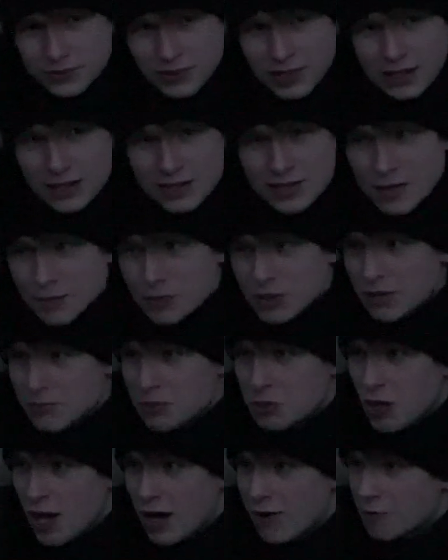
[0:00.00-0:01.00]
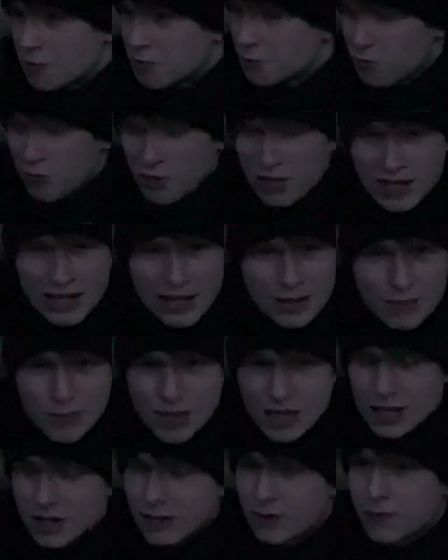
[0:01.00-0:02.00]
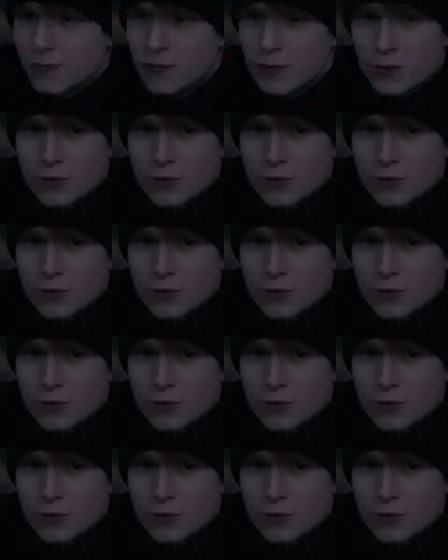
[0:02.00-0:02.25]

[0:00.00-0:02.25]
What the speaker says: Like sometimes you have a really meaningful,